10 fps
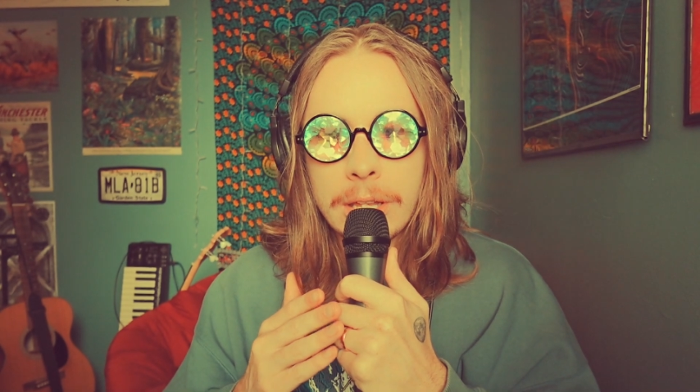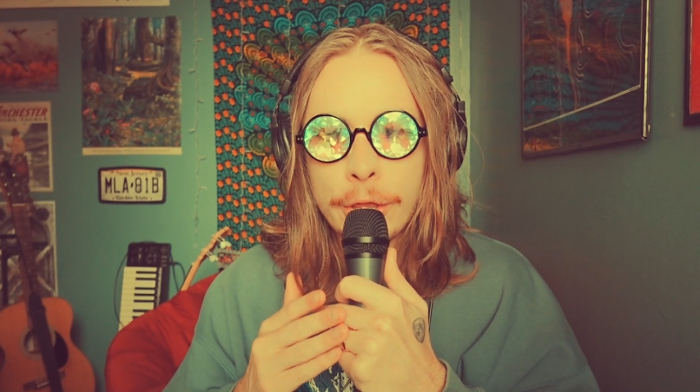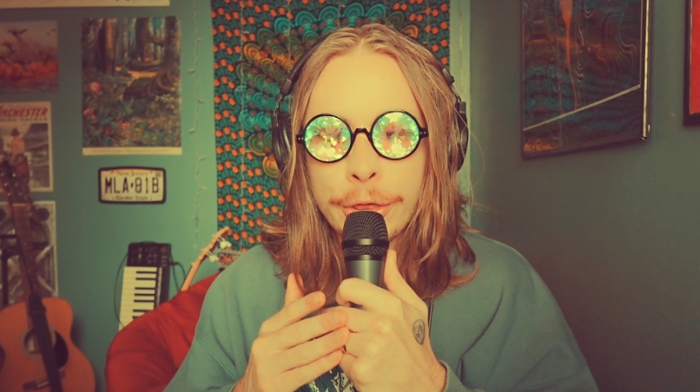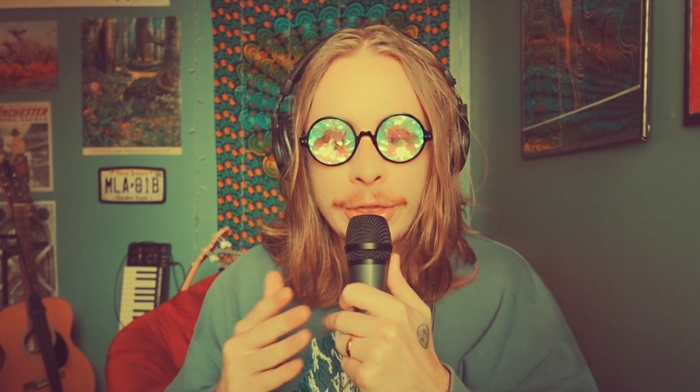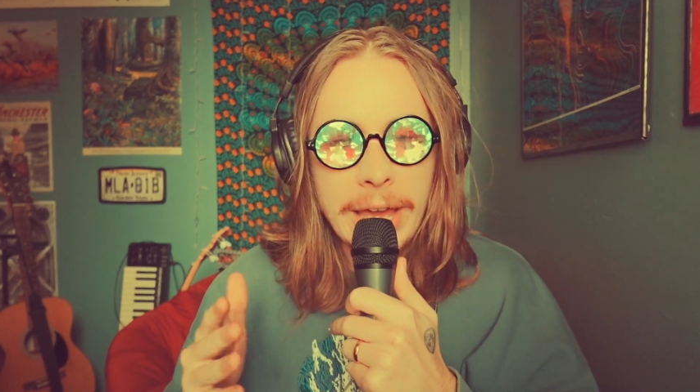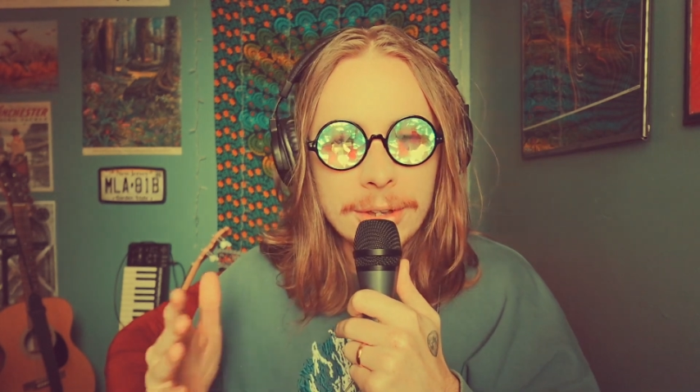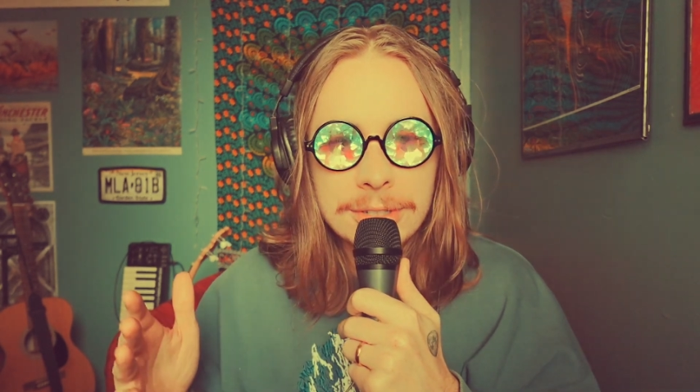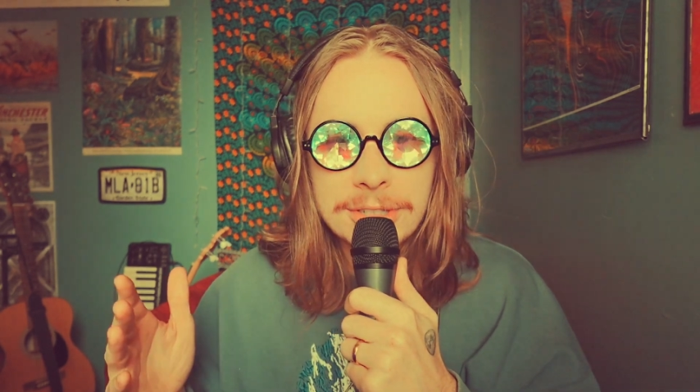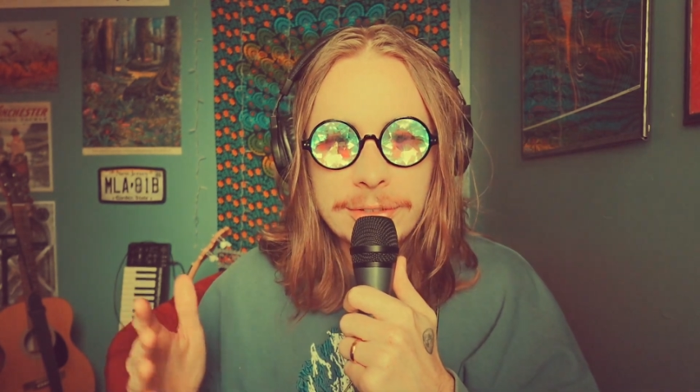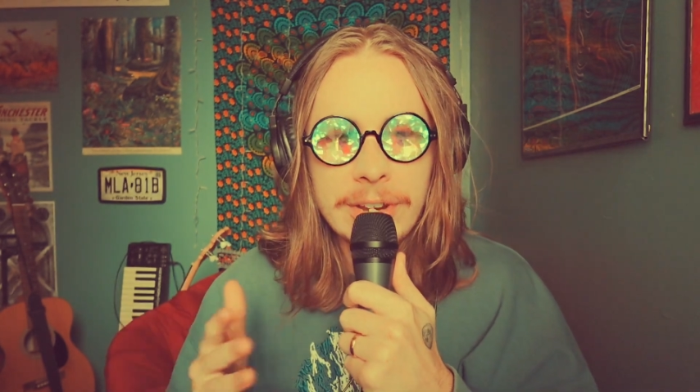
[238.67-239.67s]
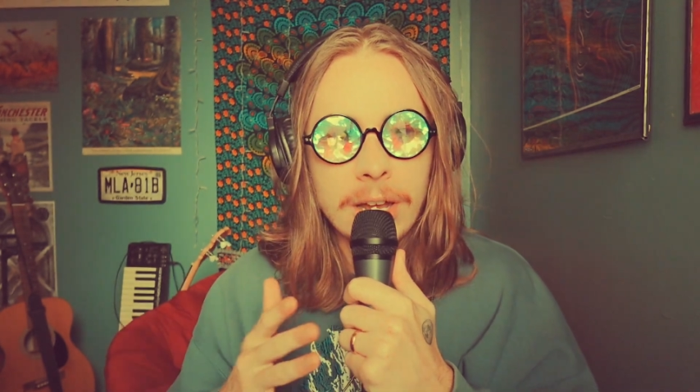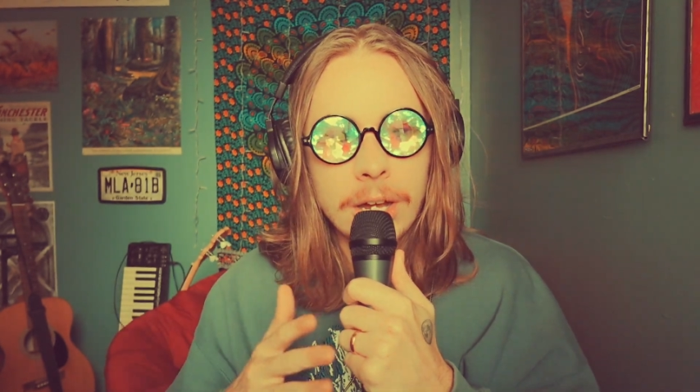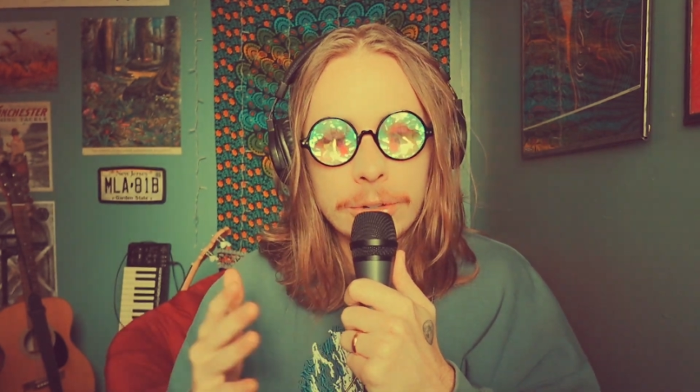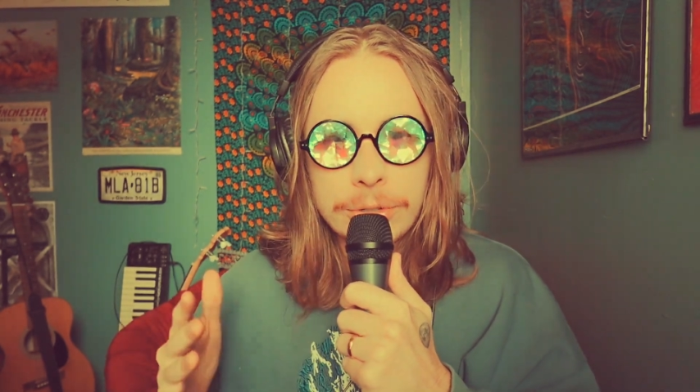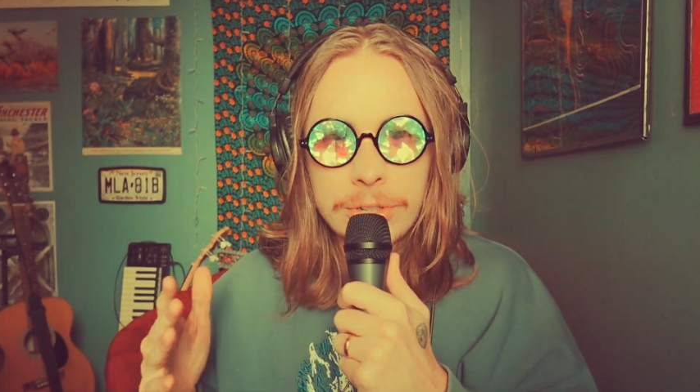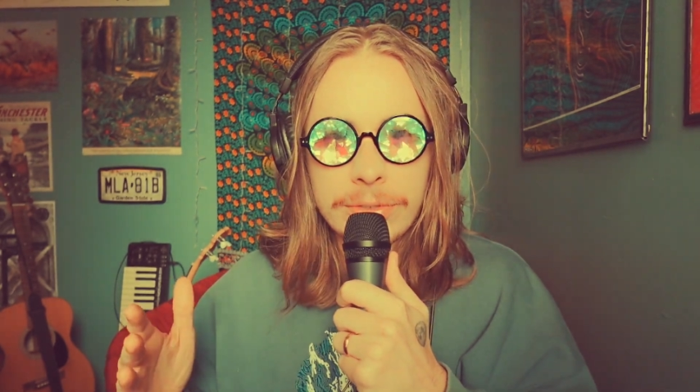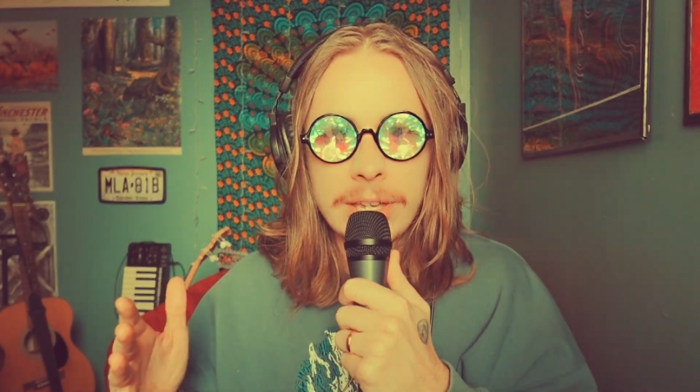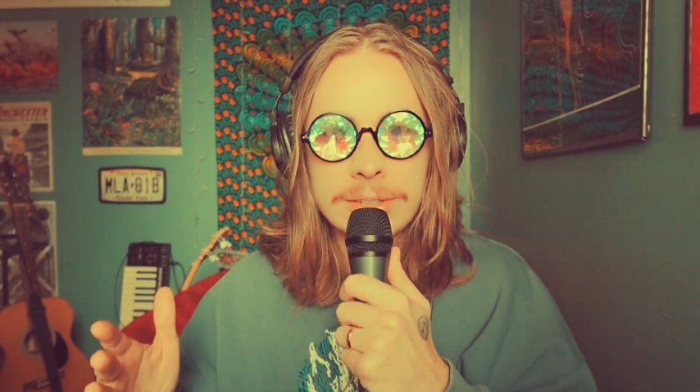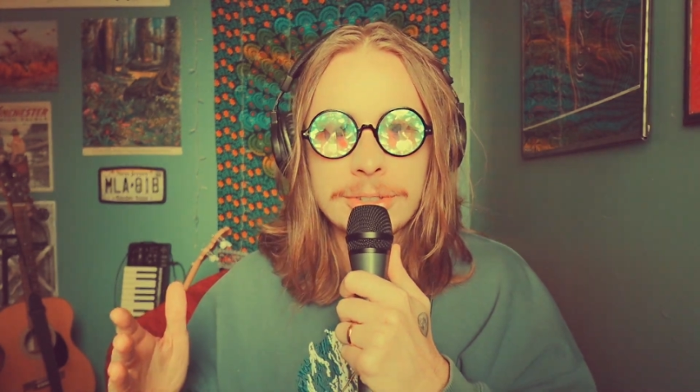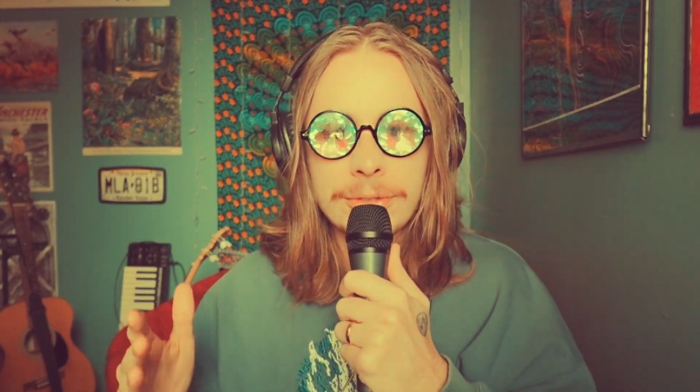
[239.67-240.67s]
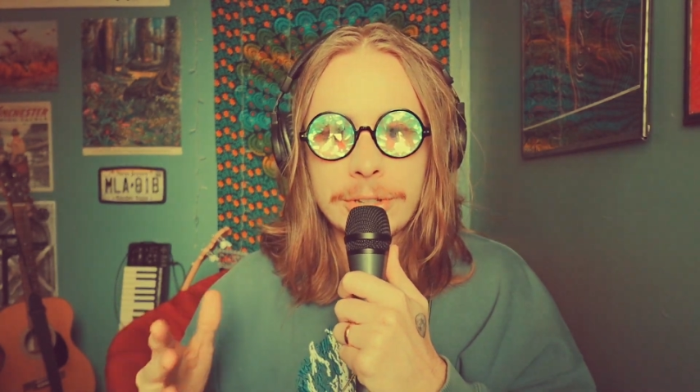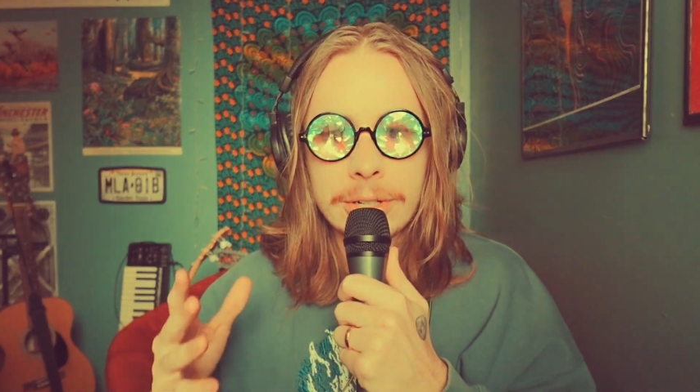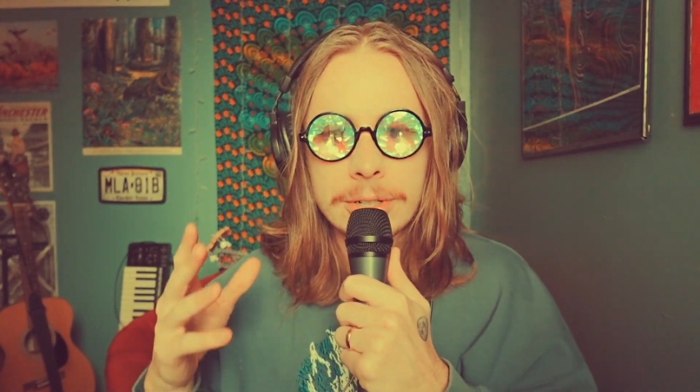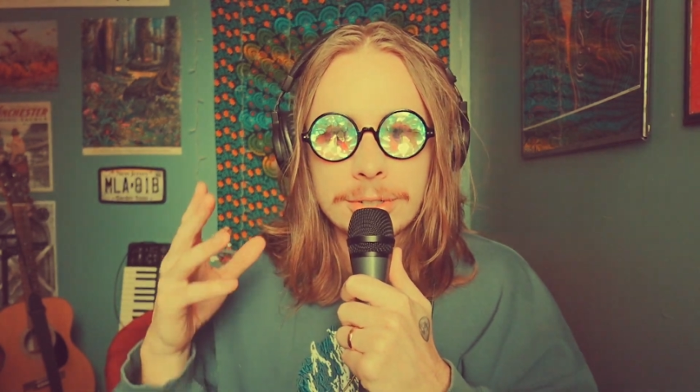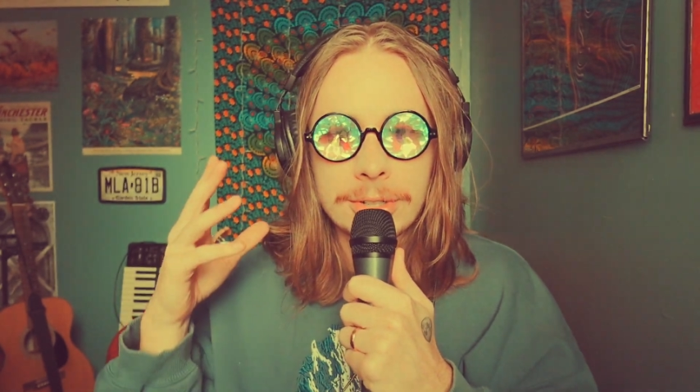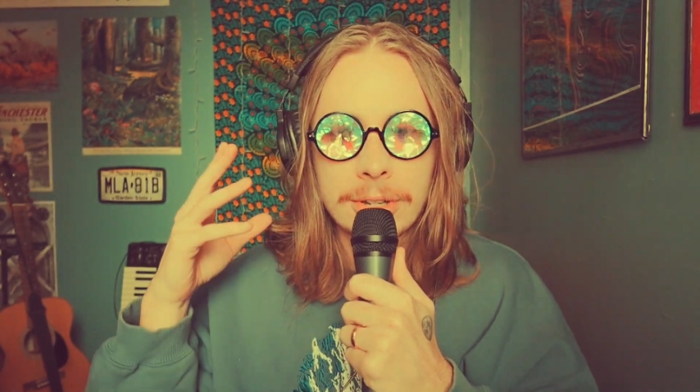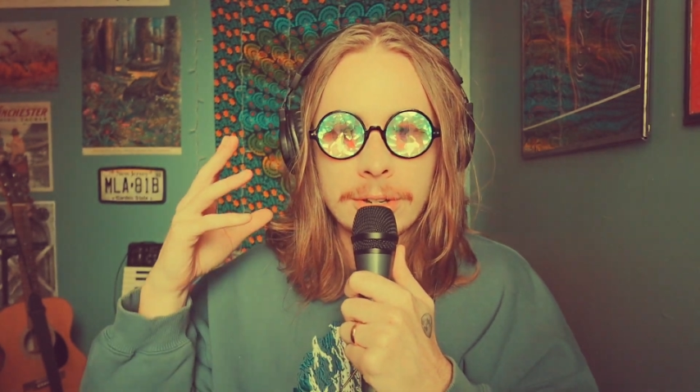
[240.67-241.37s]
thousands, if not hundreds of thousands of years